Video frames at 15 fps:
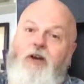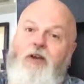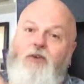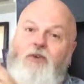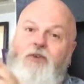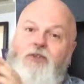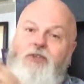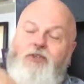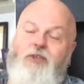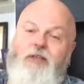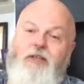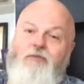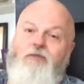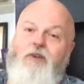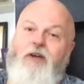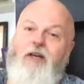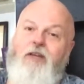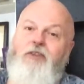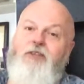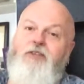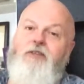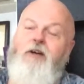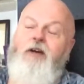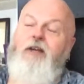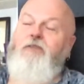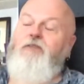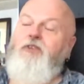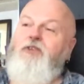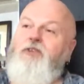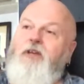I got a seat right at the side
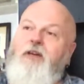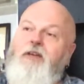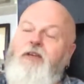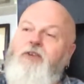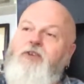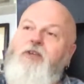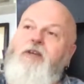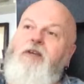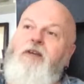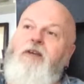of the stage,